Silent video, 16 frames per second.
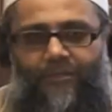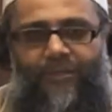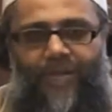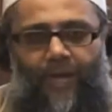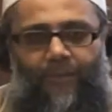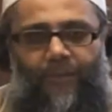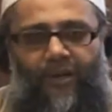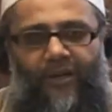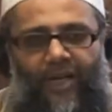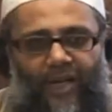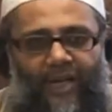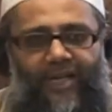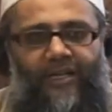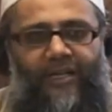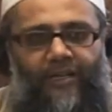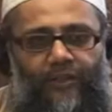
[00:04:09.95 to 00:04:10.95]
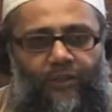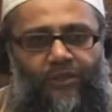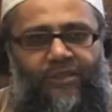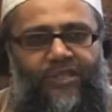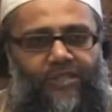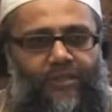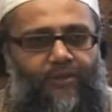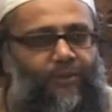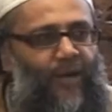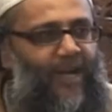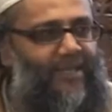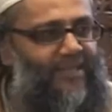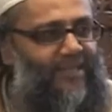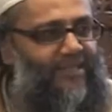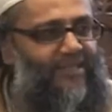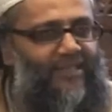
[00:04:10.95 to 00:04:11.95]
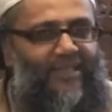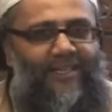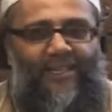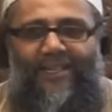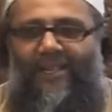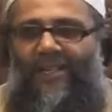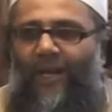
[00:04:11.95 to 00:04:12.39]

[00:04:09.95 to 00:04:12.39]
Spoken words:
to be upon khair and goodness and practice,